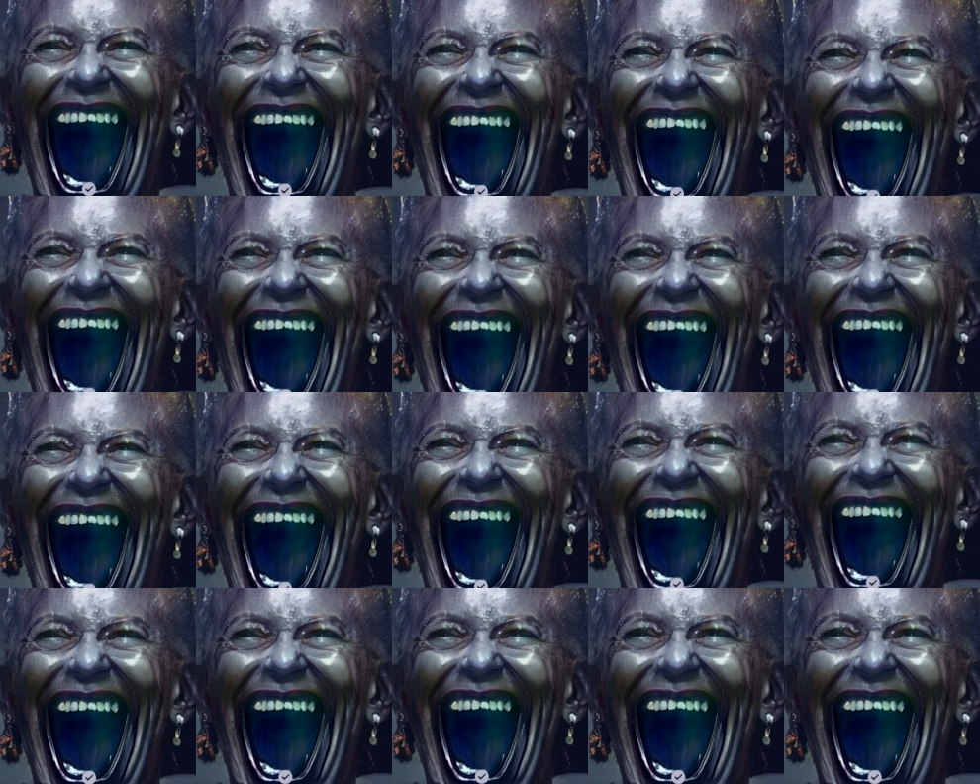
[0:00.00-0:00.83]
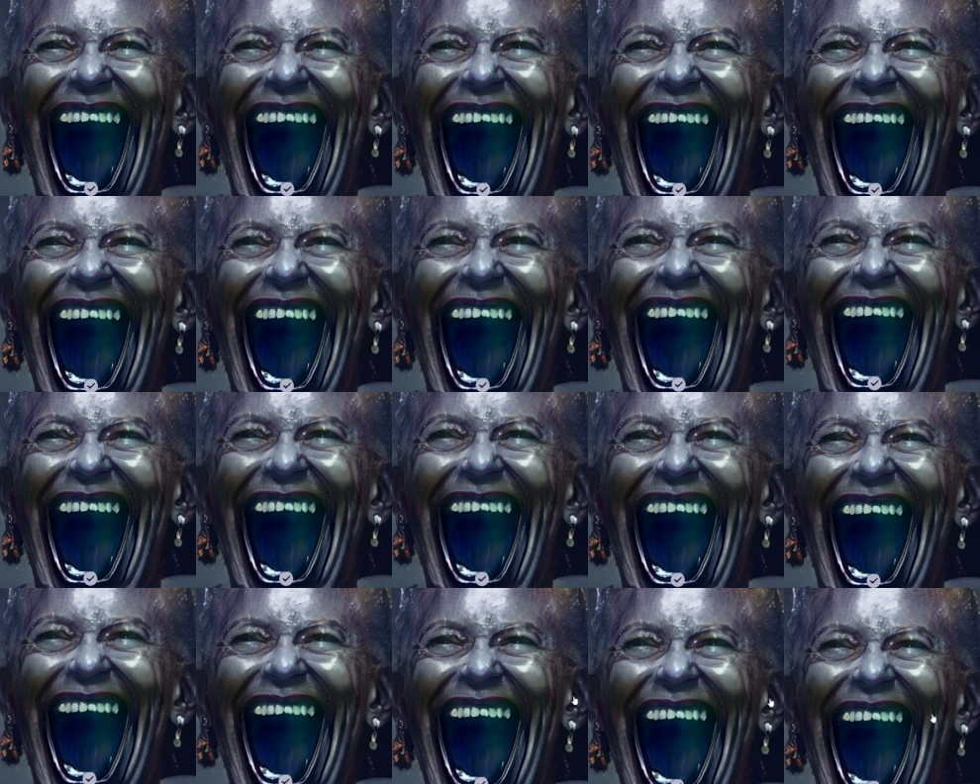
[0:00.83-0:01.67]
Wow. I mean,
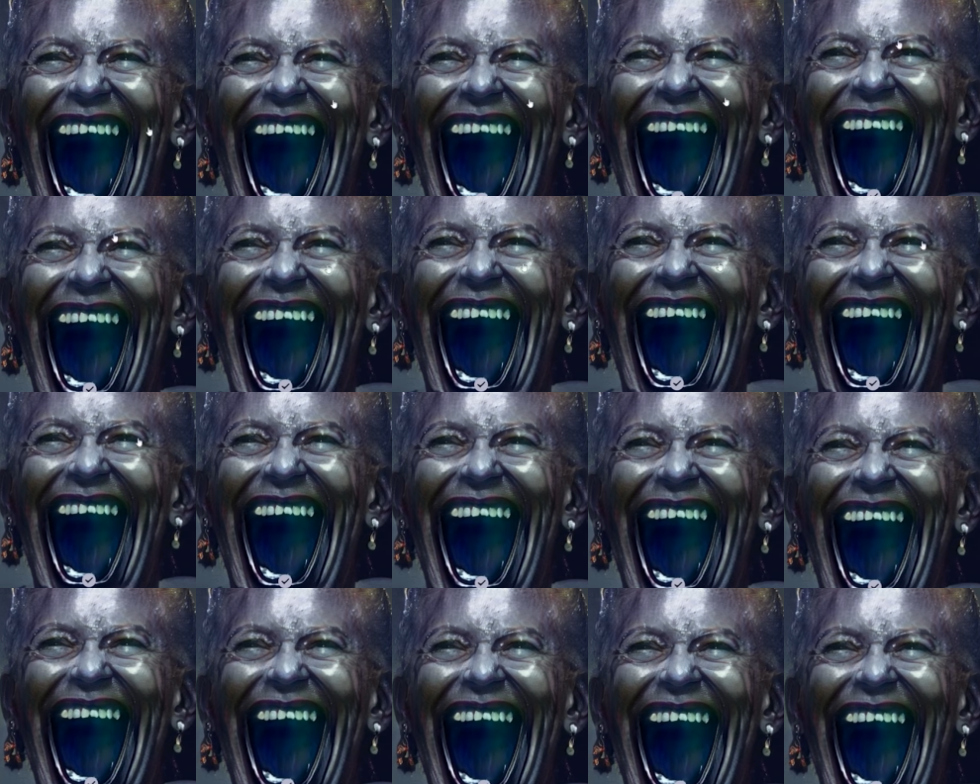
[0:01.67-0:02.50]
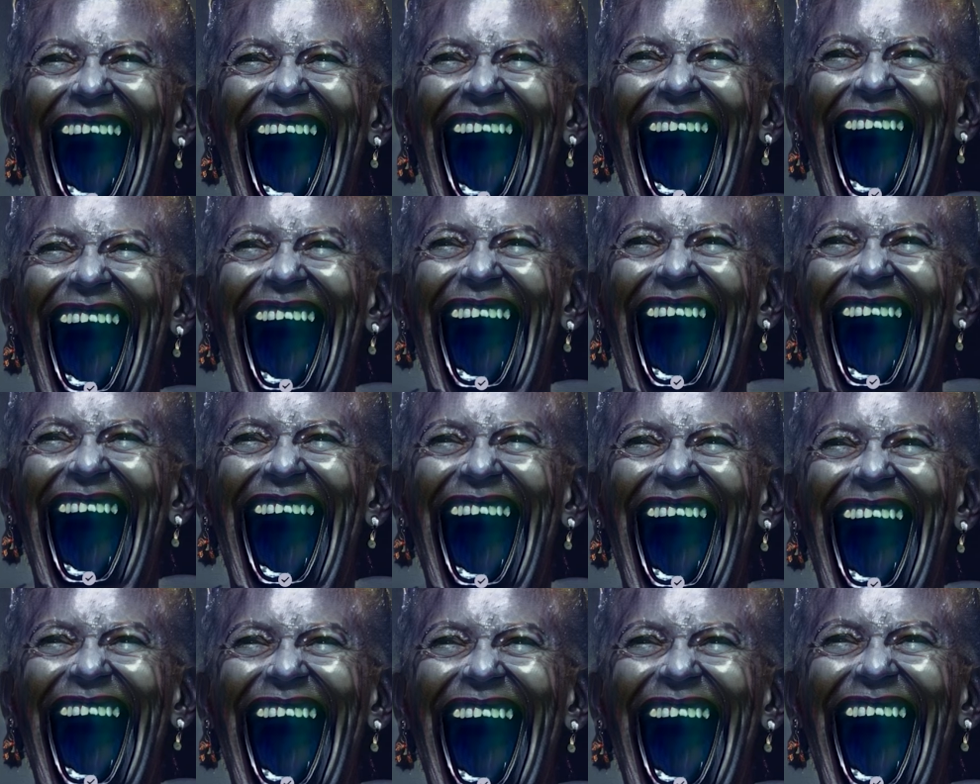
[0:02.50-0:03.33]
at that state, you can't really,
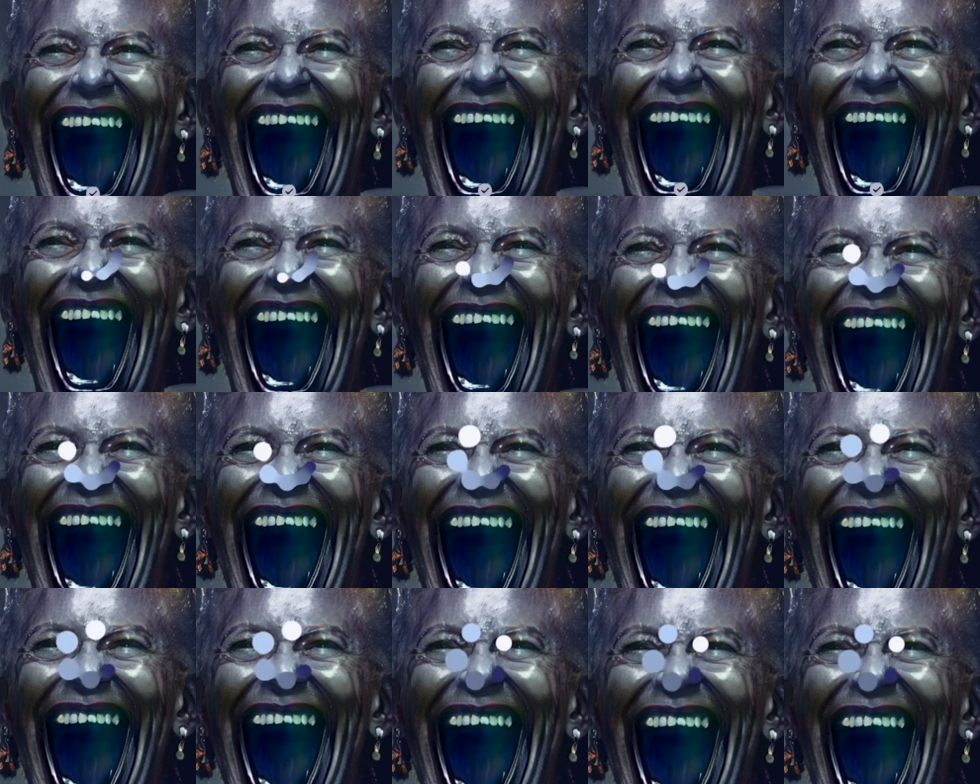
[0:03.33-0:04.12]
but let's just see what happens if they